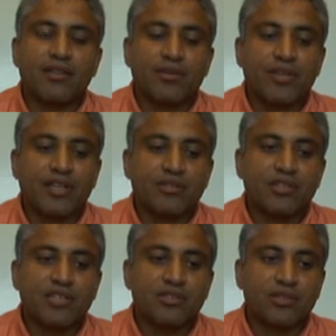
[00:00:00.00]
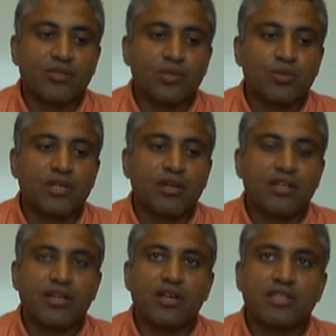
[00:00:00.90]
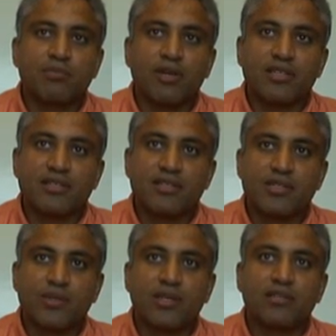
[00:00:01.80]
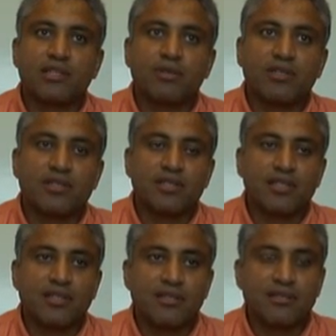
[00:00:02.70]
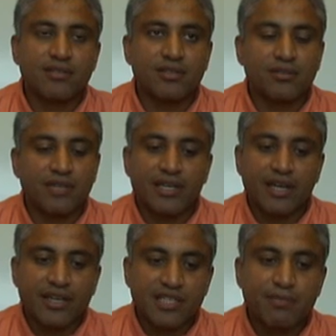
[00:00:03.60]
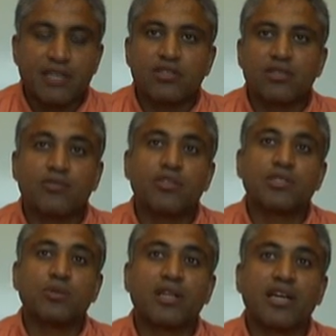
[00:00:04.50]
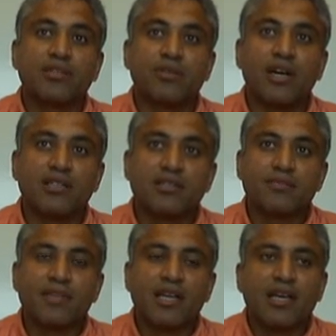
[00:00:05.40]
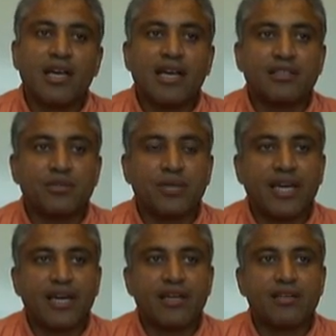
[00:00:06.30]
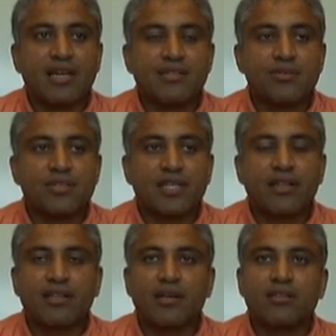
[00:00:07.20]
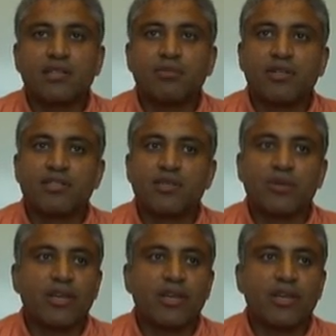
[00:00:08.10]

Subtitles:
through the introduction of what we call an audit policy. So an audit policy is, an expression of what you would like to audit, and you can associate that audit policy